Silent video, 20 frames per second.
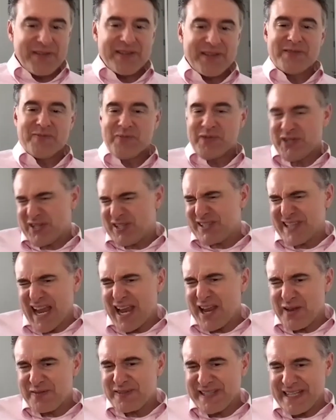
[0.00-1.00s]
you say
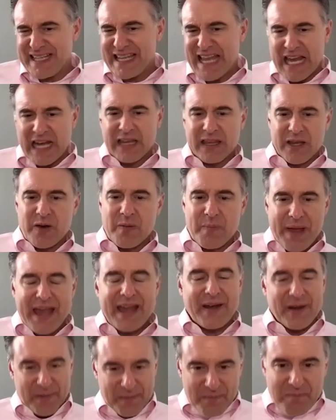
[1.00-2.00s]
you've seen that a little
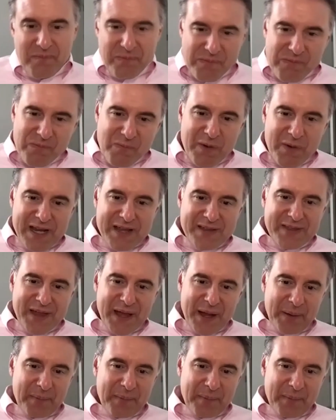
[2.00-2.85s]
bit, or what do you think?